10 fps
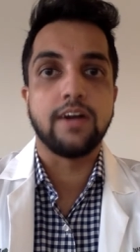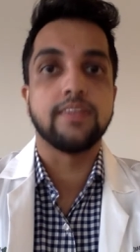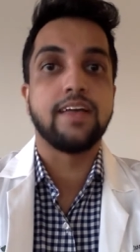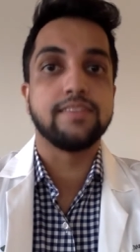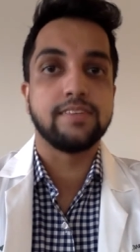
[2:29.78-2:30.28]

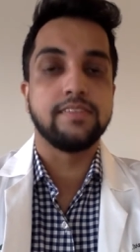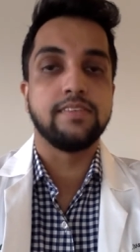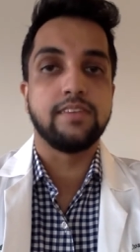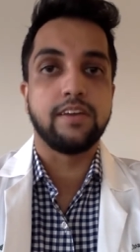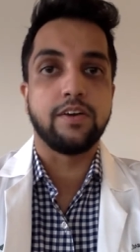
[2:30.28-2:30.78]

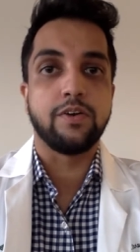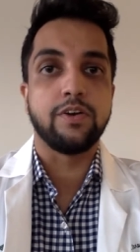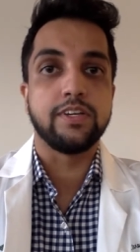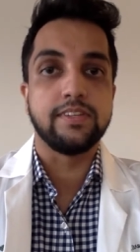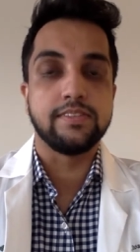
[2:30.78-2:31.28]
lessen or
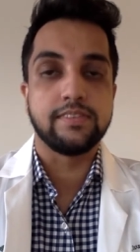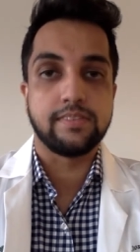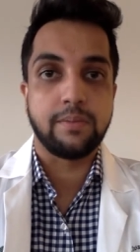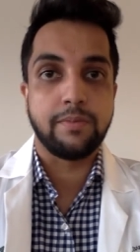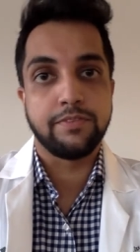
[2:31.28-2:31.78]
ease
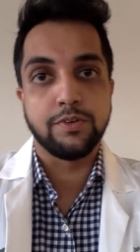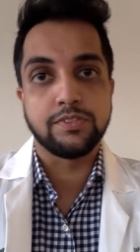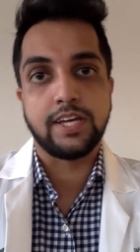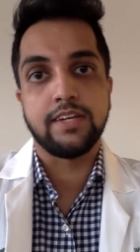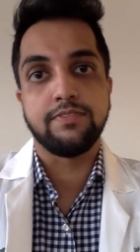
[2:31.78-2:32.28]
some of those
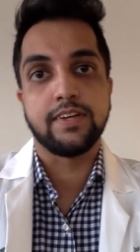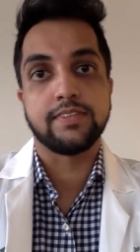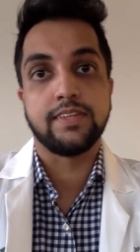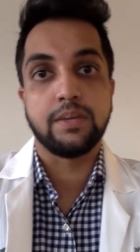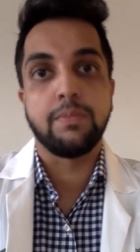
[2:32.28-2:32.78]
side effects
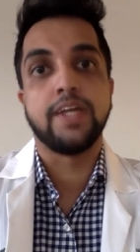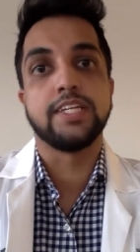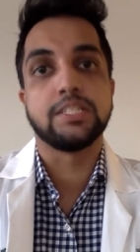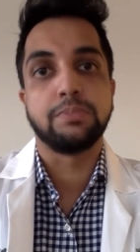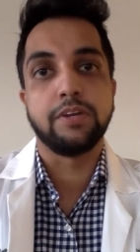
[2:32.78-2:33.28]
that they might
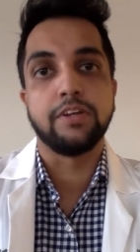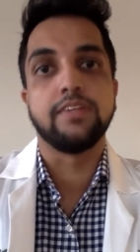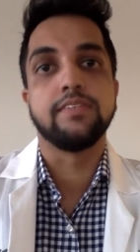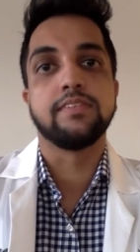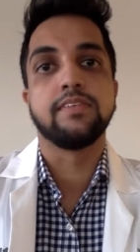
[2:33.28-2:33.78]

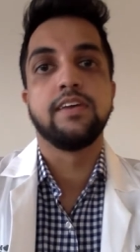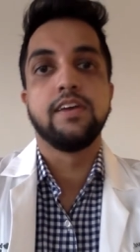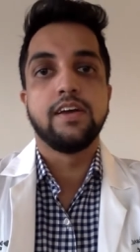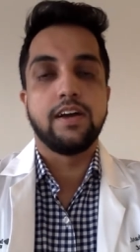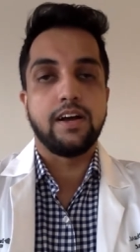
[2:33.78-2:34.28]
experience.
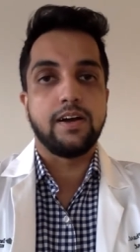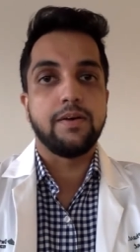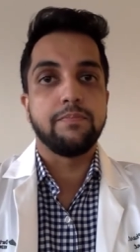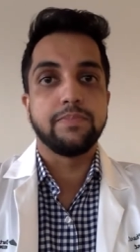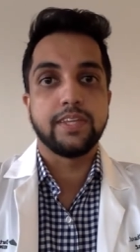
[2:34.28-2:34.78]

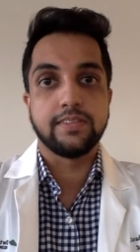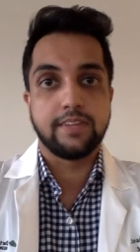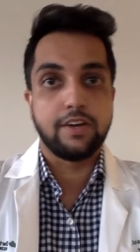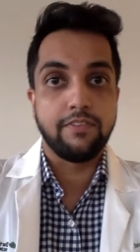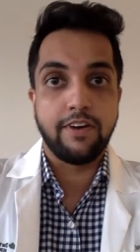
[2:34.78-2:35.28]
Things
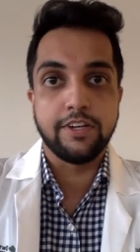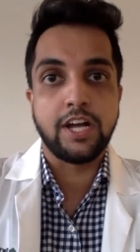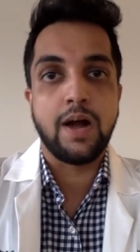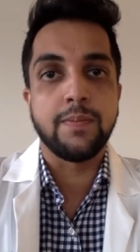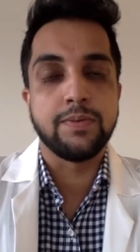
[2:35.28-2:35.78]
that are very
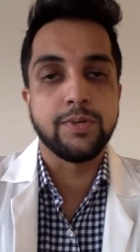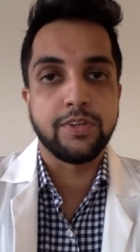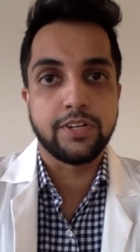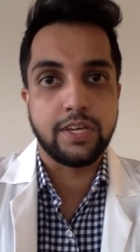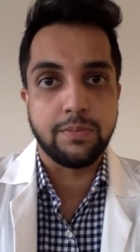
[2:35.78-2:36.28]
common with
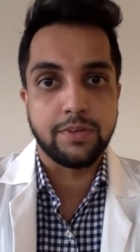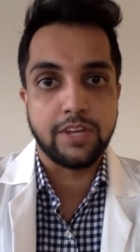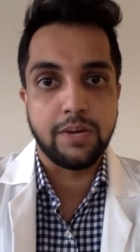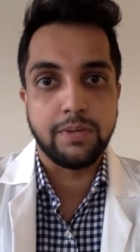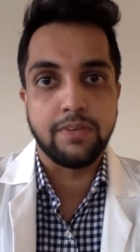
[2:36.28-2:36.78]
our
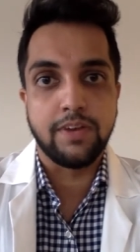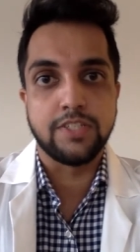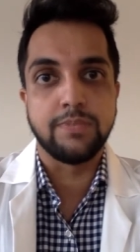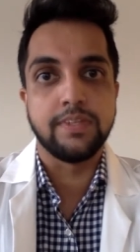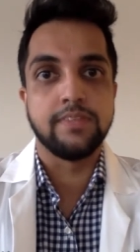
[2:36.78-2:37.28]
chemotherapy
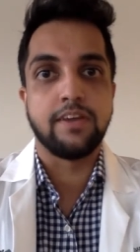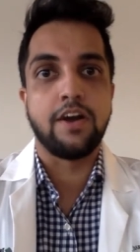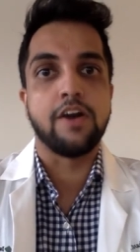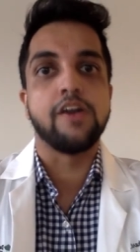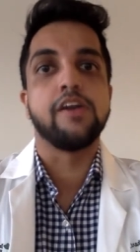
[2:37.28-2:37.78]
regimens
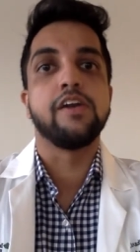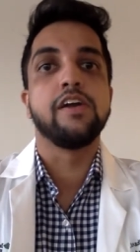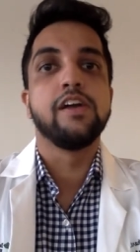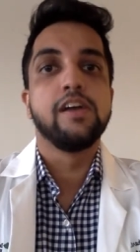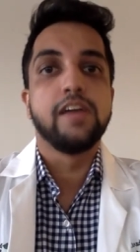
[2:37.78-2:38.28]
are
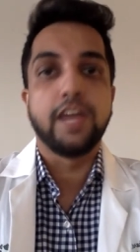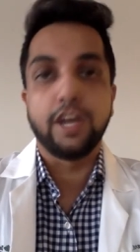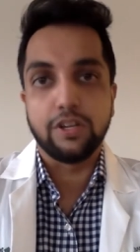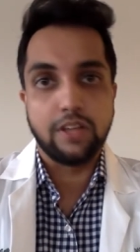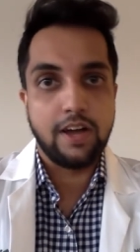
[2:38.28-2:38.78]

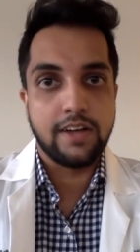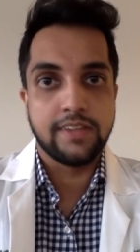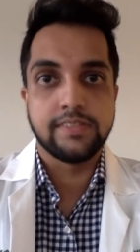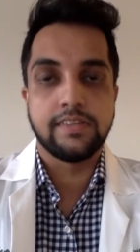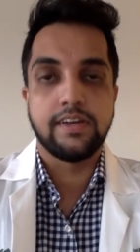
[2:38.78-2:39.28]
hair
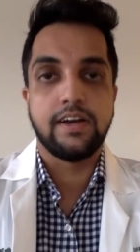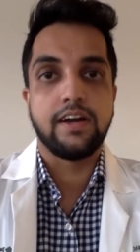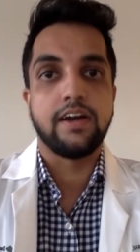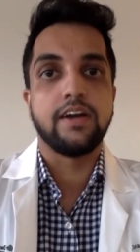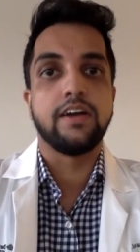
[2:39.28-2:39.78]
loss,
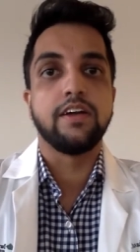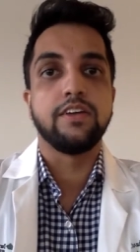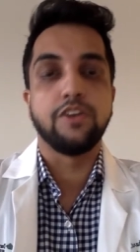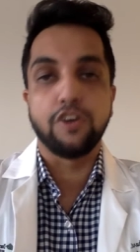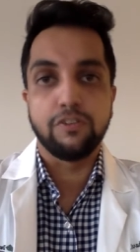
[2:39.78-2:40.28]

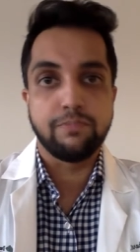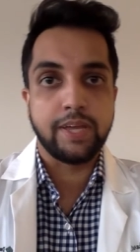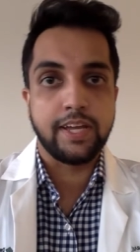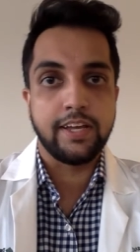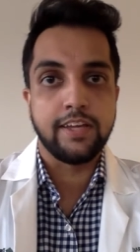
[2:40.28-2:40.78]
nerve
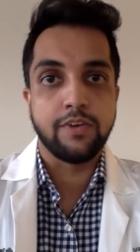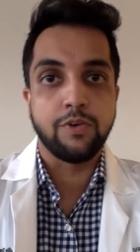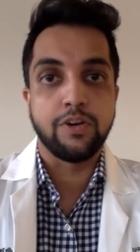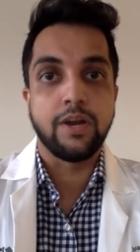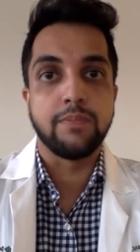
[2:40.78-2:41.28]
pain
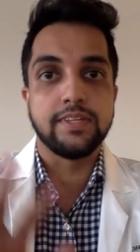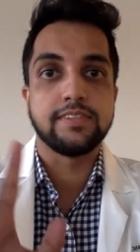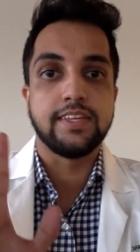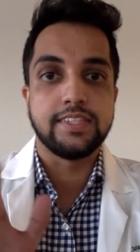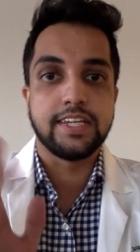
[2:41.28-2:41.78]
or numbness
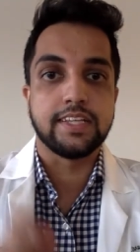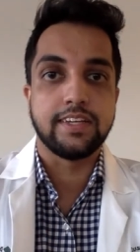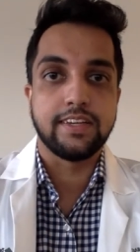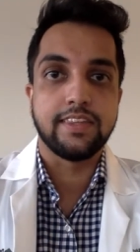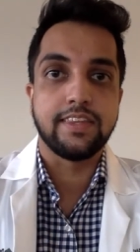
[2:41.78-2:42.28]
and
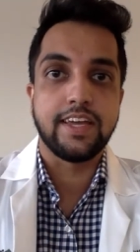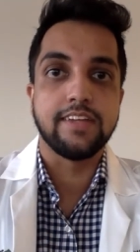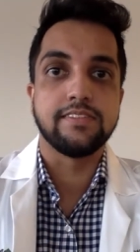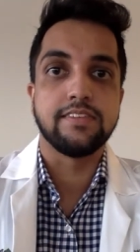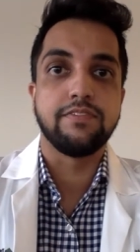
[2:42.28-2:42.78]
tingling in the
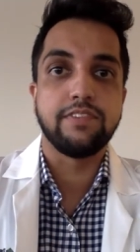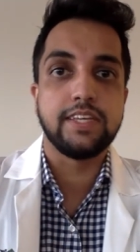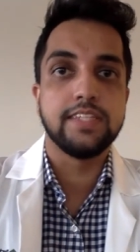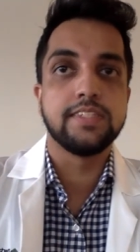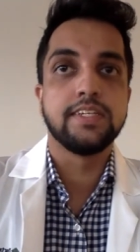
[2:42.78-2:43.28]
hands and
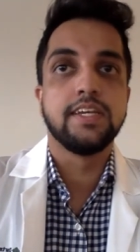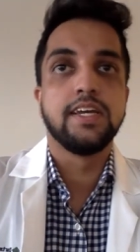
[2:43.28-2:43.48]
feet.